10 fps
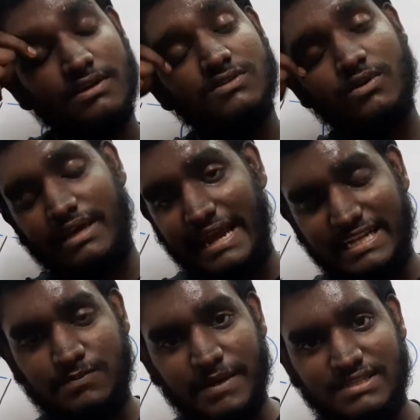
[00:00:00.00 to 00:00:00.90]
So great
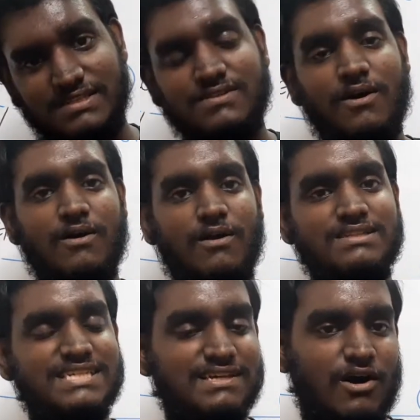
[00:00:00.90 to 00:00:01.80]
speeches are
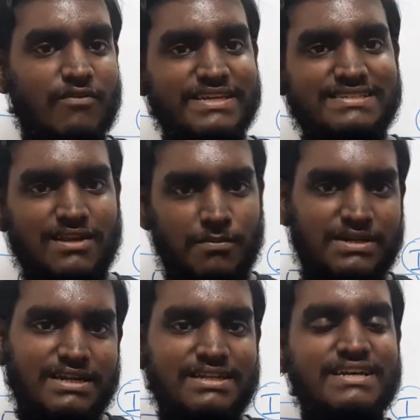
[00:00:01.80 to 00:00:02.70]
always
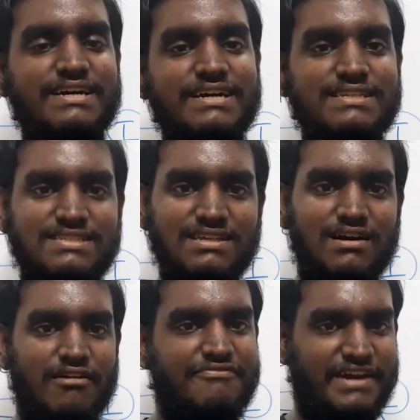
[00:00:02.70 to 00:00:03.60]
scripted is
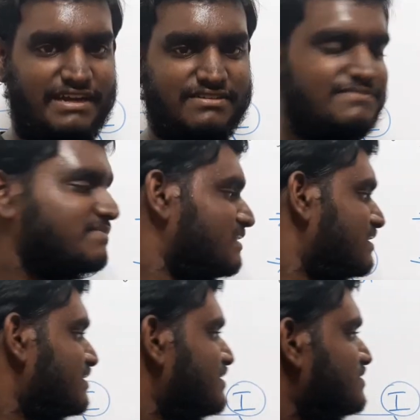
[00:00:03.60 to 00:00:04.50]
a fact.
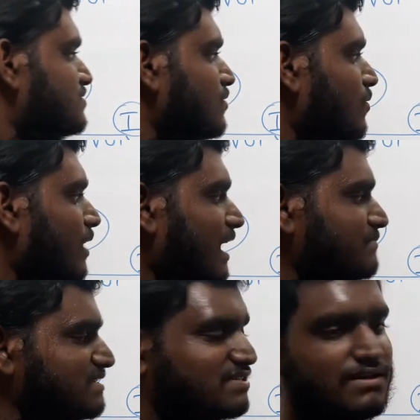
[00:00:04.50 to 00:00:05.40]
So I'm
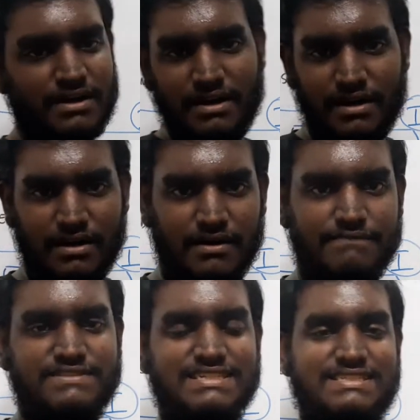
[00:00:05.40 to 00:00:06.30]

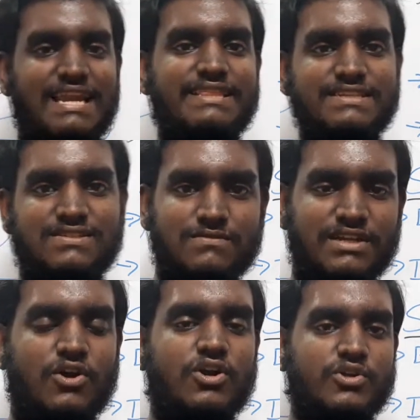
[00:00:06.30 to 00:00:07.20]
just telling this in
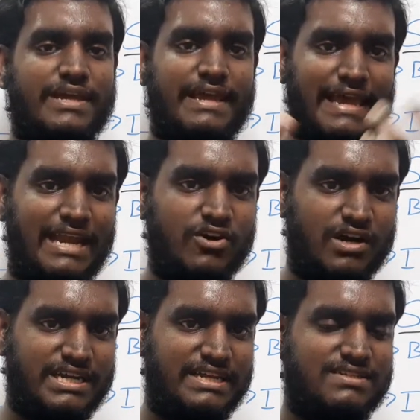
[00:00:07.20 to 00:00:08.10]
order to get your
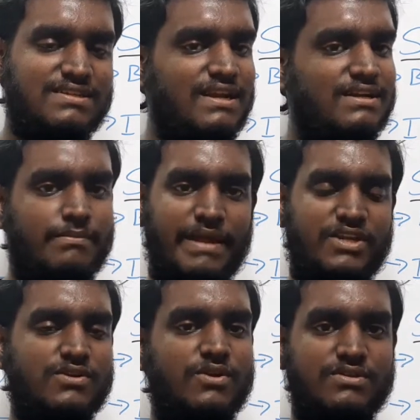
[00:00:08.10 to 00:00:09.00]
attention and make
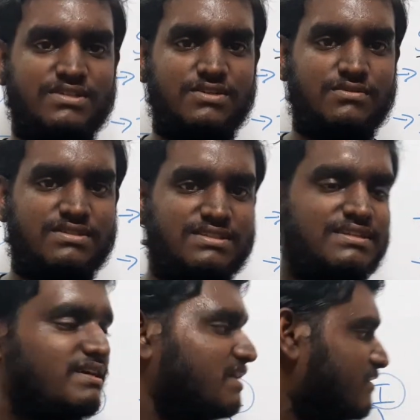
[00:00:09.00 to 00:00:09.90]
sure you listen to
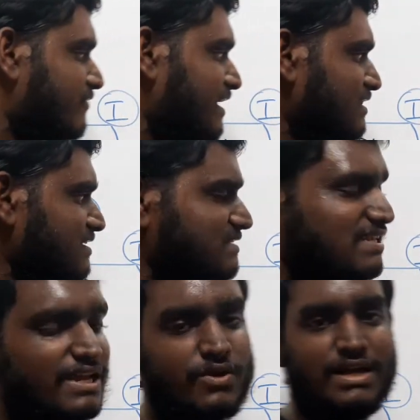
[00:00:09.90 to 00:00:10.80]
this. Final thing is
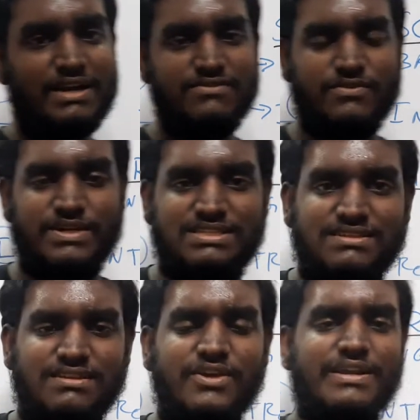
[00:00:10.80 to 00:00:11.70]
that you can answer the
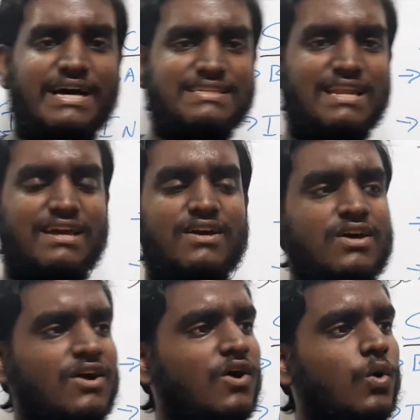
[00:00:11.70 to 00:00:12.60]
question. You can ask like,
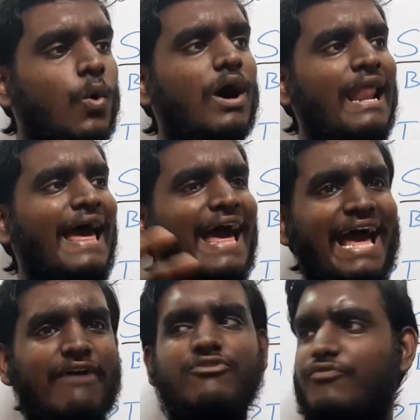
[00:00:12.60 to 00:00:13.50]
who all
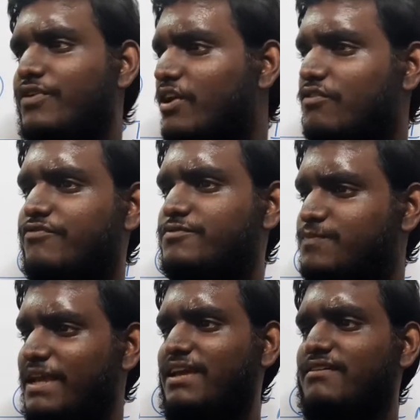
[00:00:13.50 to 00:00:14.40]
have the fear of
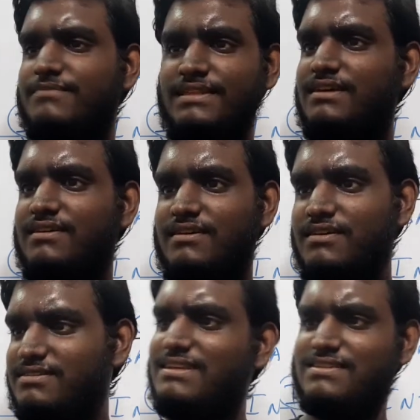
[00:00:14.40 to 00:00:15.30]
speaking?
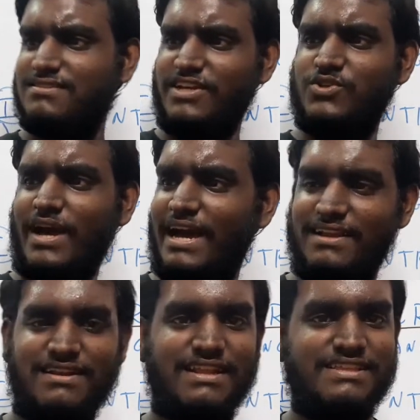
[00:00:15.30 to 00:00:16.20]
Just raise your
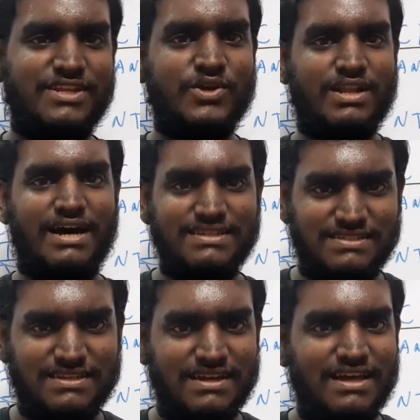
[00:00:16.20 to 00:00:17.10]
hand. Like that you can
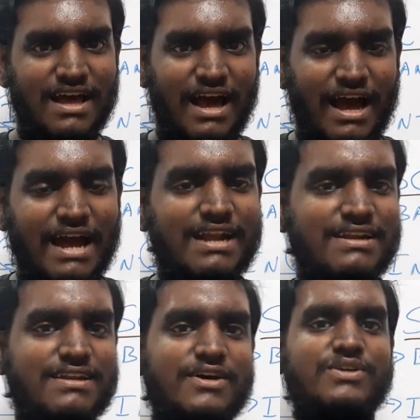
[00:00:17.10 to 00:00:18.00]
ask and
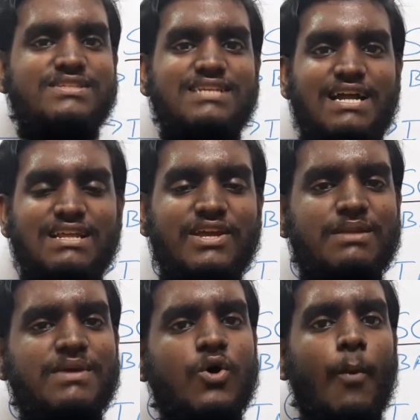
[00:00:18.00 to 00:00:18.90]
you can start. It
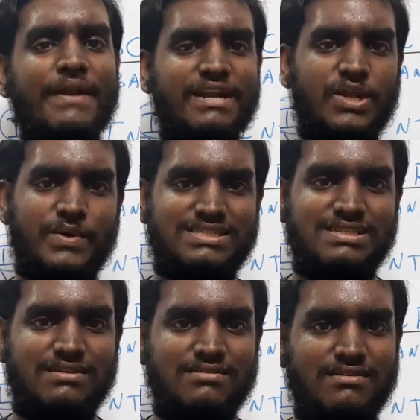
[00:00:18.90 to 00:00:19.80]
can be an open-ended
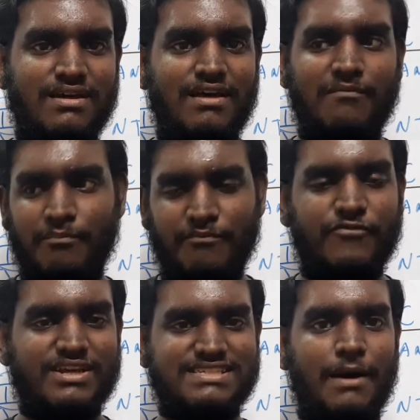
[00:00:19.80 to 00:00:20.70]
question.
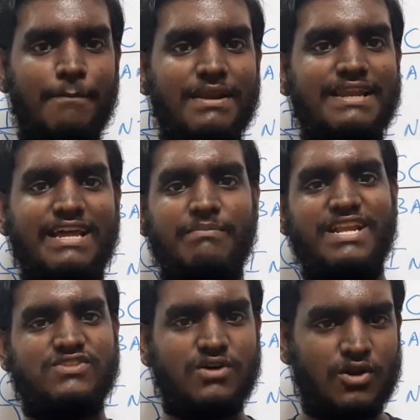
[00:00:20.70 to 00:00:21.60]
For example, it can be a
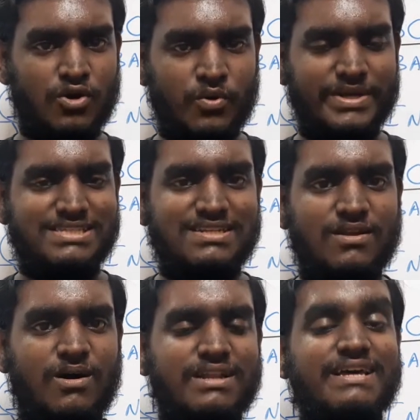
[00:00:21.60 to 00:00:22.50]
yes or no question,
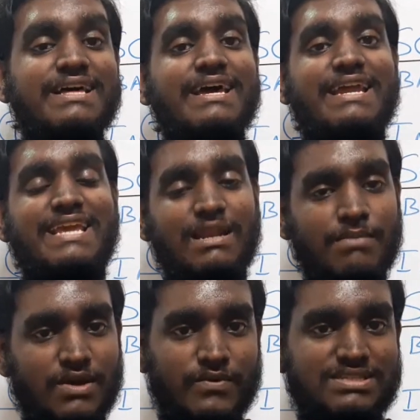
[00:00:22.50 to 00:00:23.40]
or it can
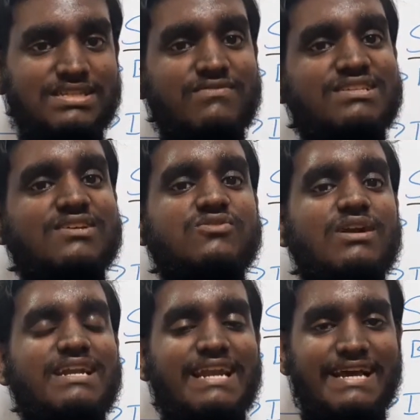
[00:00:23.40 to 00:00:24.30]
be a question that does
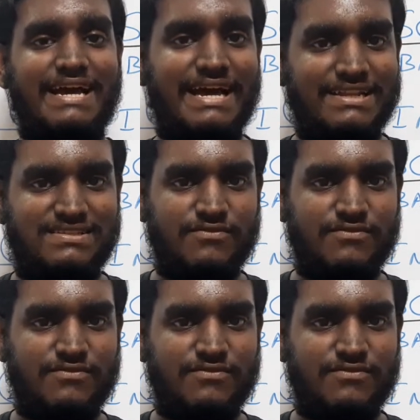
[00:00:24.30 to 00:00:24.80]
not need an answer.